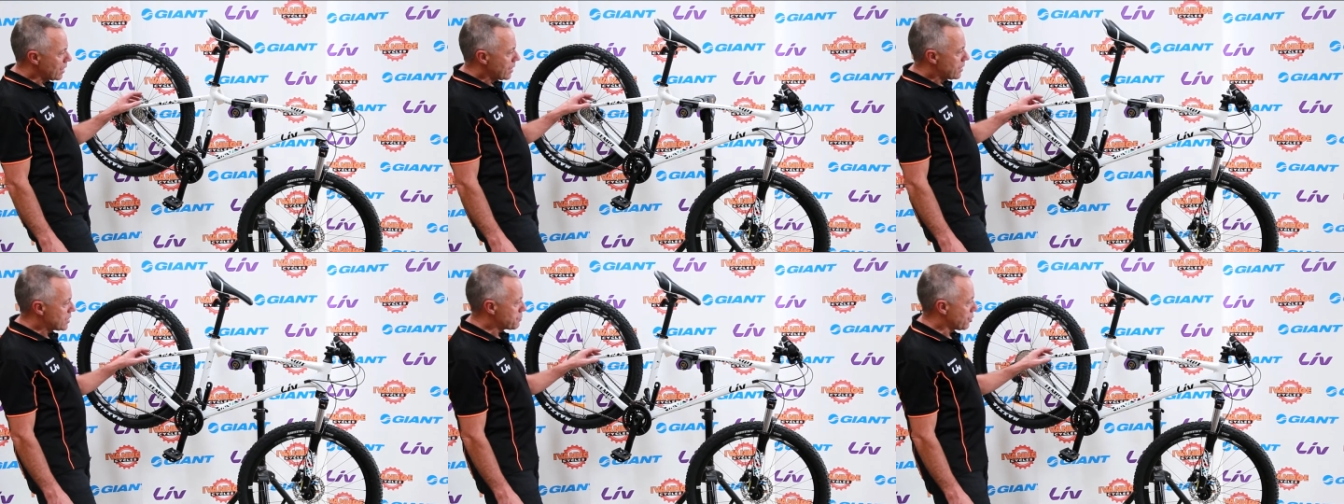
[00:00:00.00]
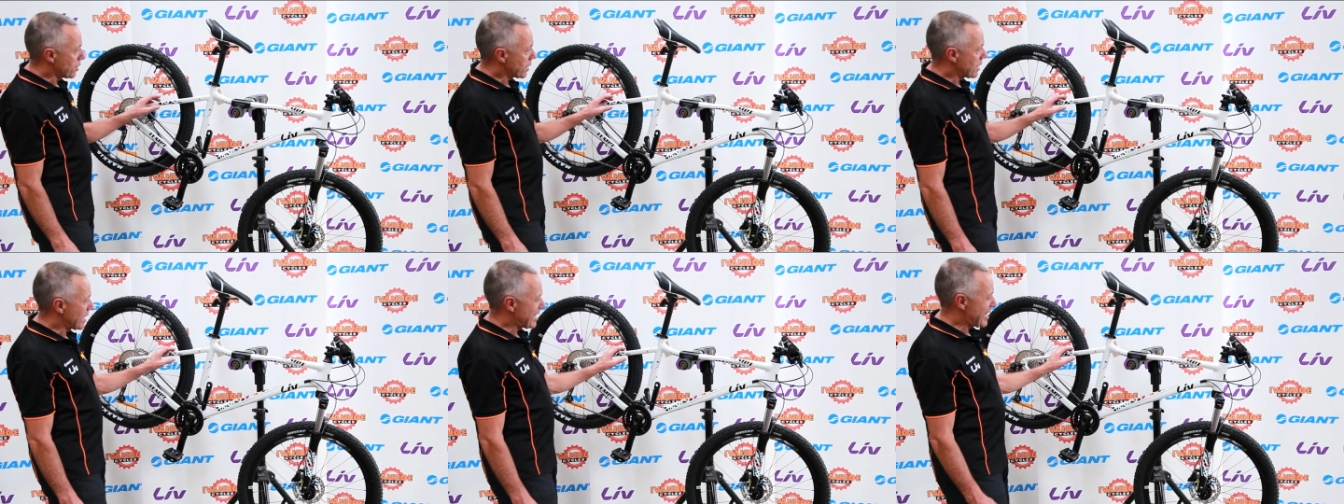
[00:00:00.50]
This
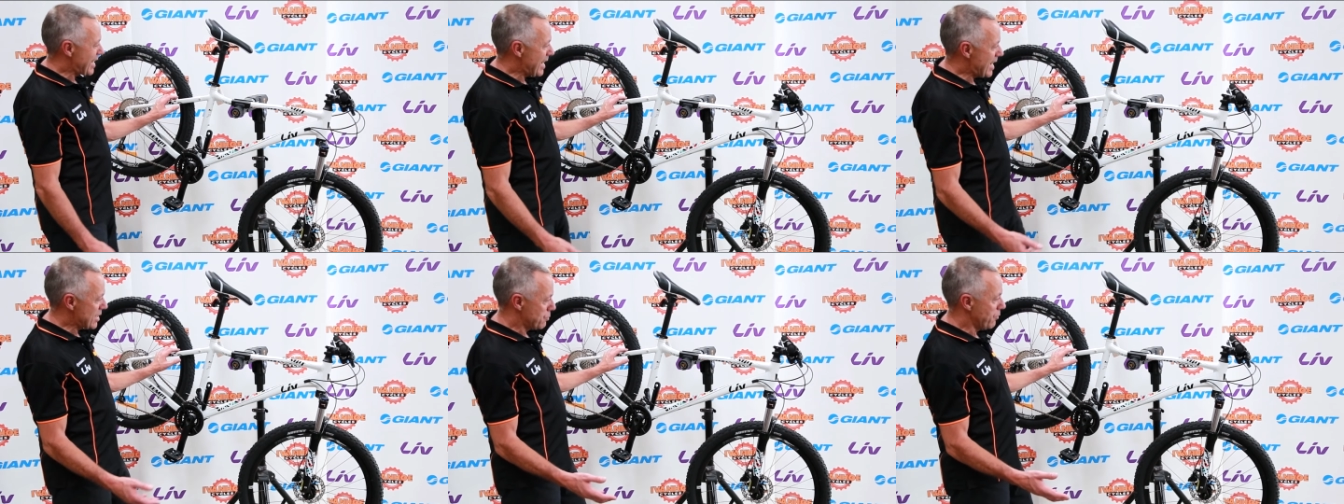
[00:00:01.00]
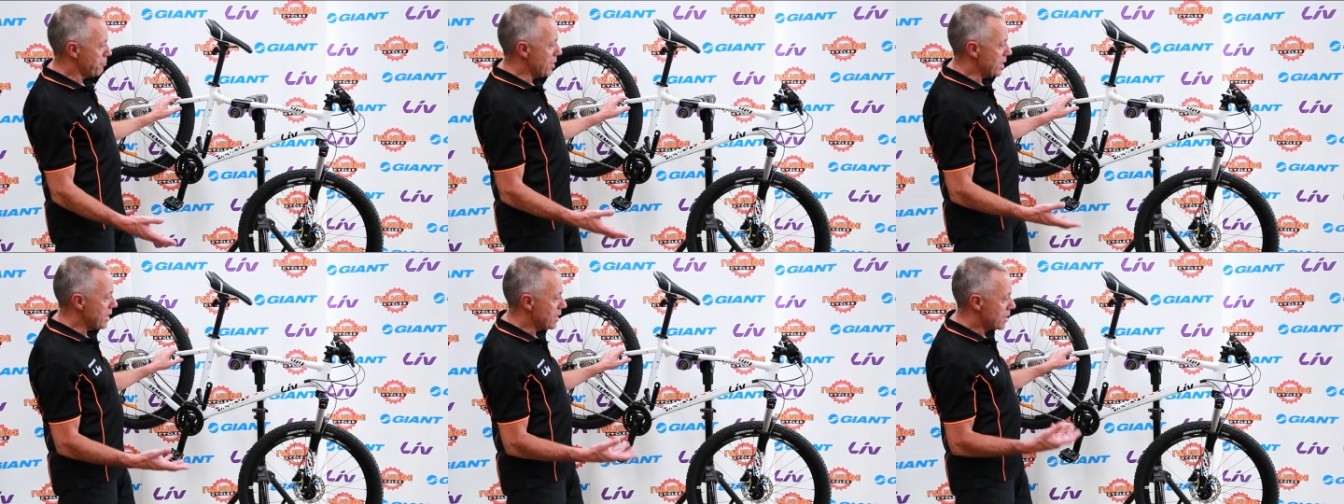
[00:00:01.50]
bike, as with
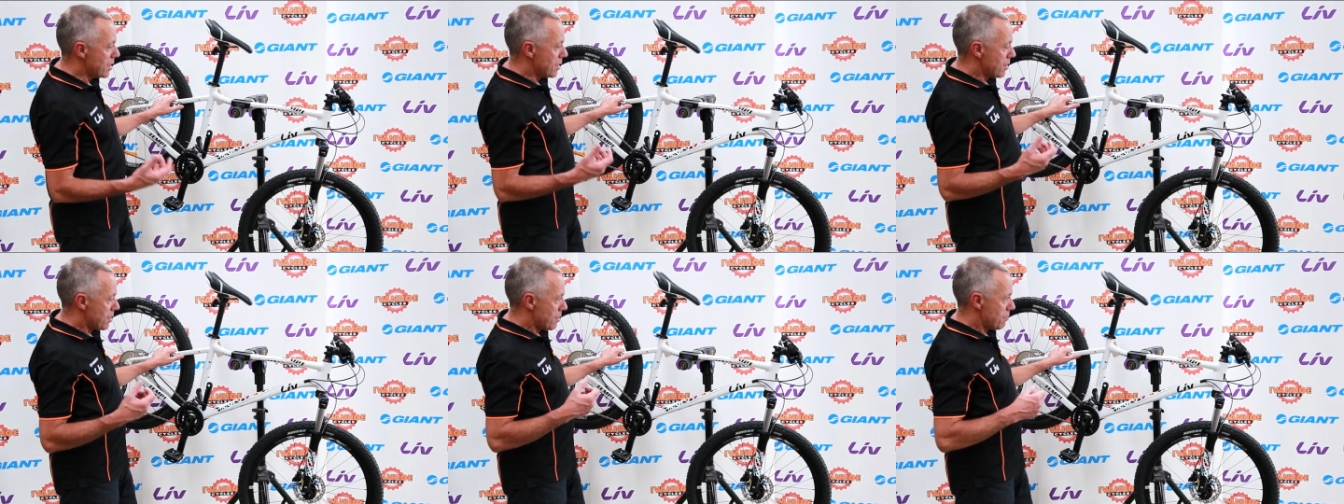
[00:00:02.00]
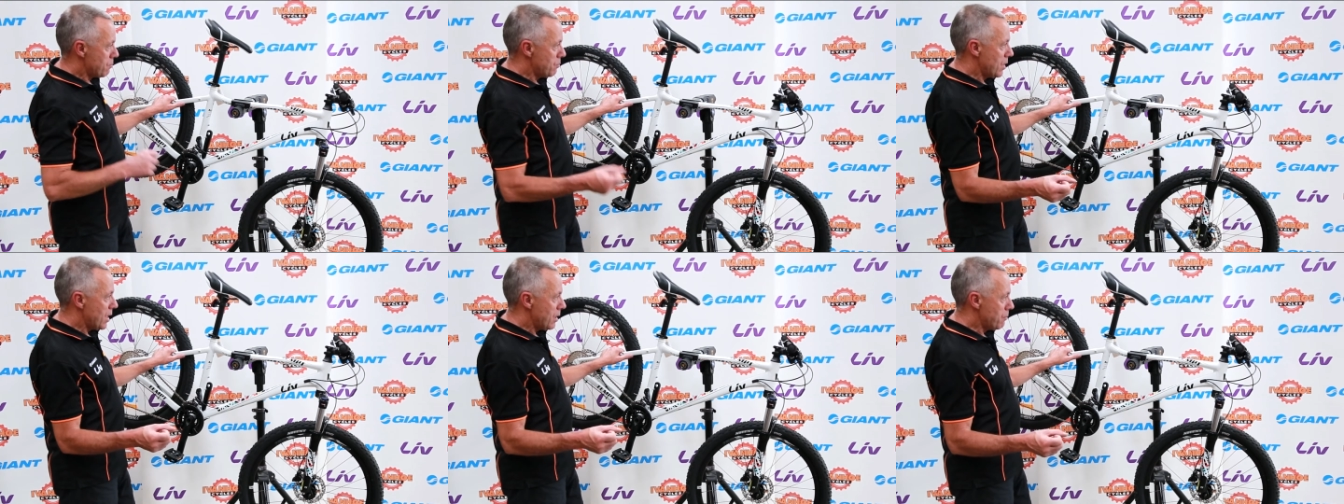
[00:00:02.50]
many
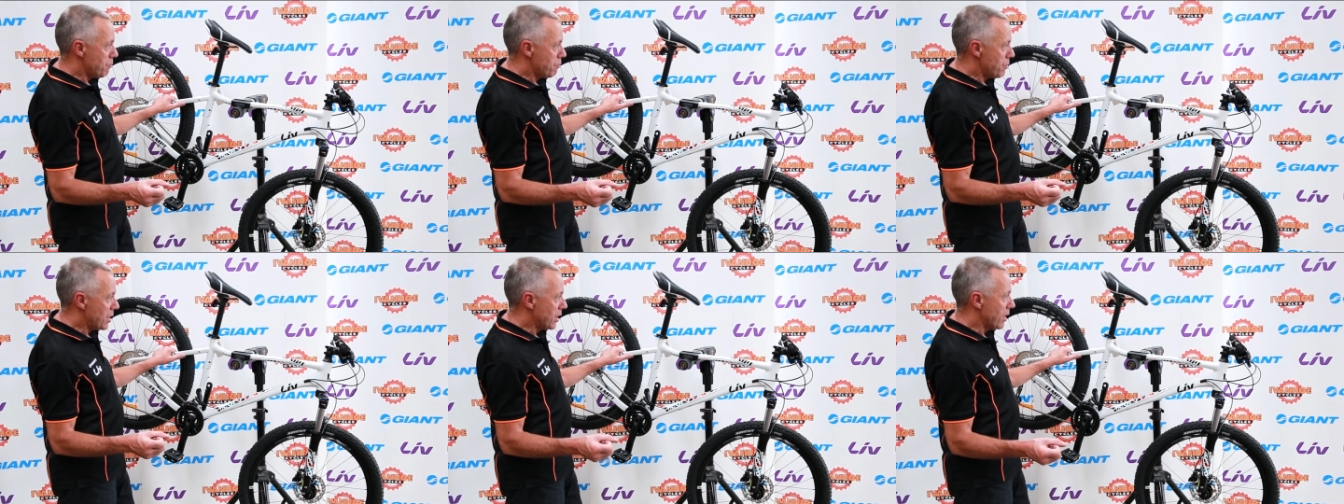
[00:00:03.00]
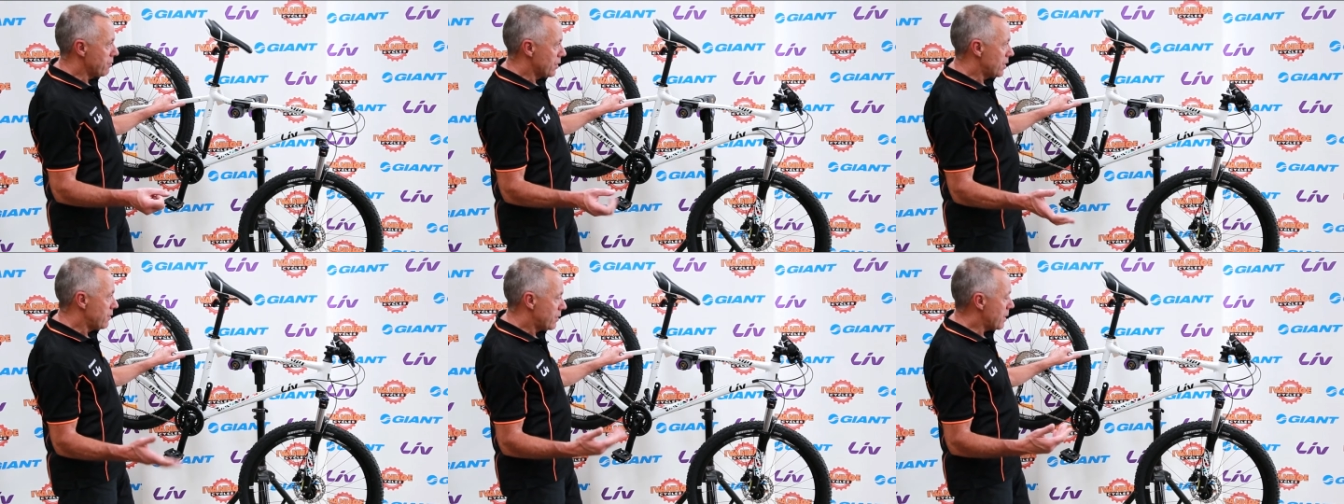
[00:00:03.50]
mid-level
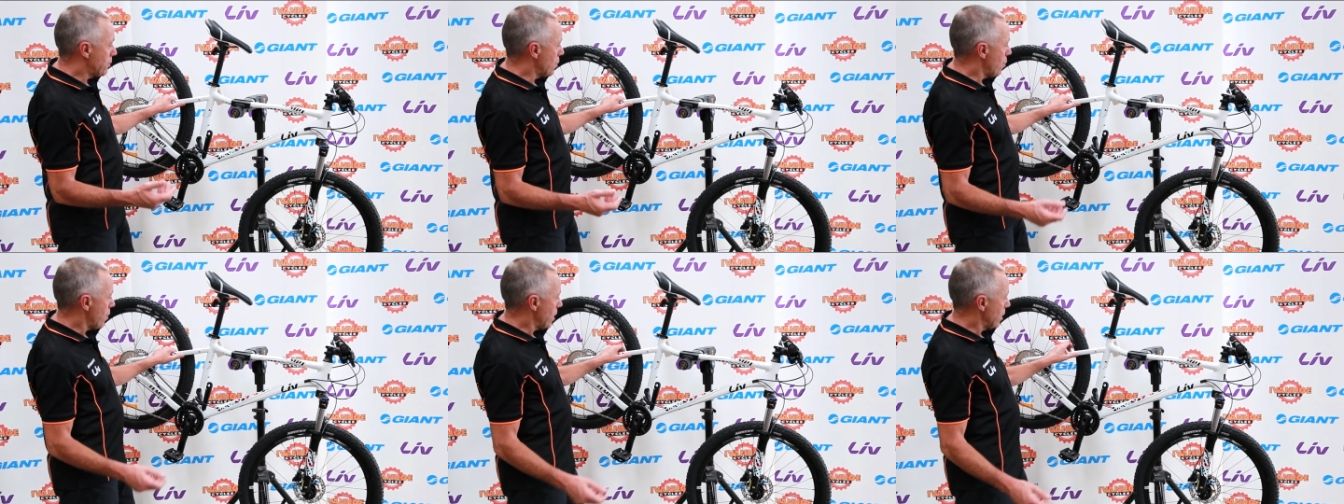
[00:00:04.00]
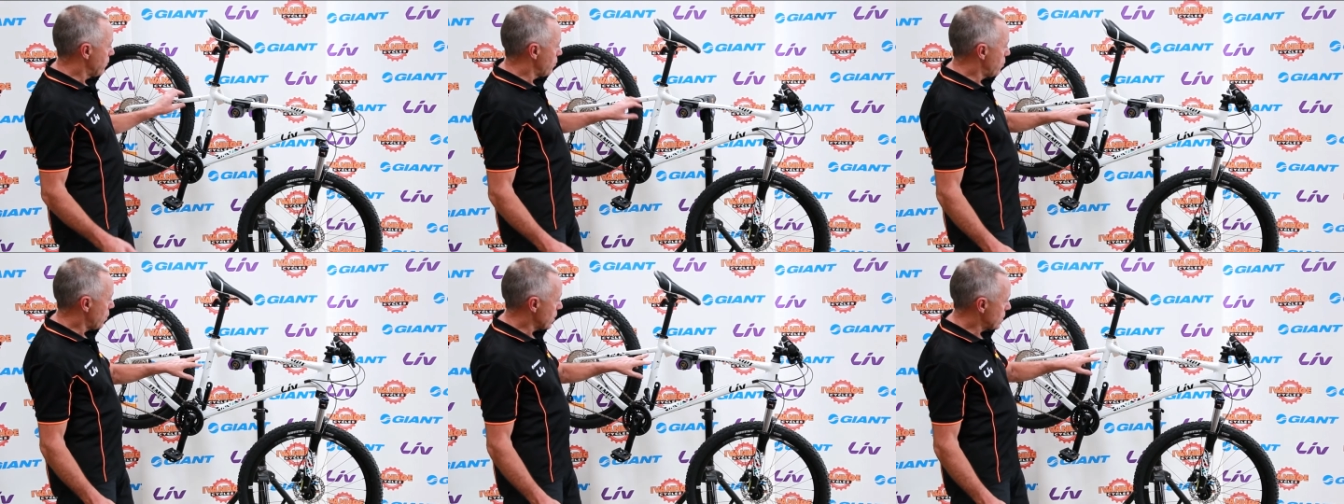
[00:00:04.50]
and even up to higher level
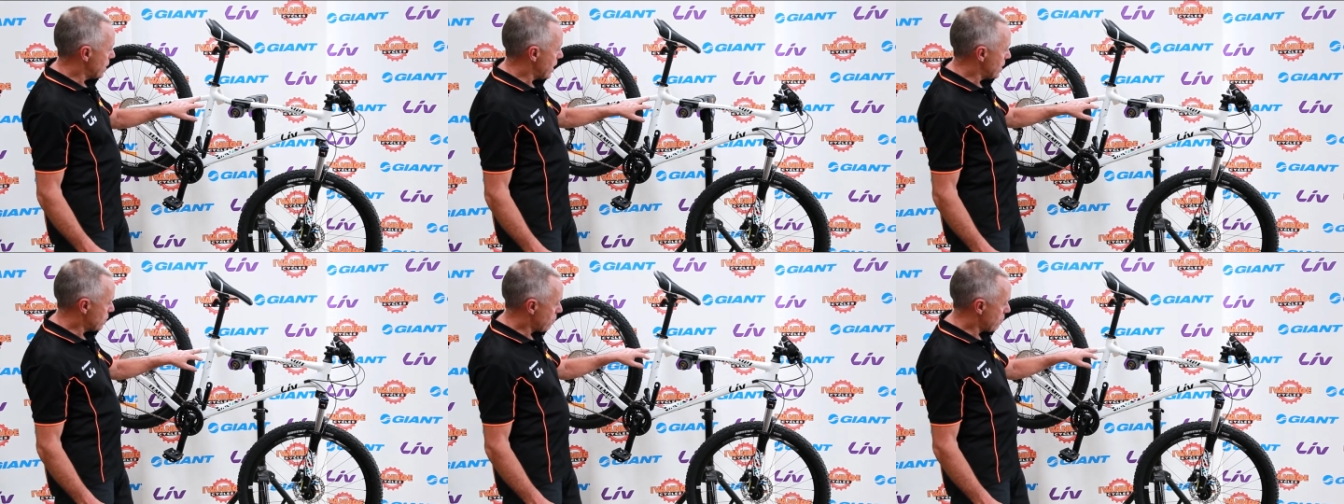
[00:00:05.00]
bikes, it has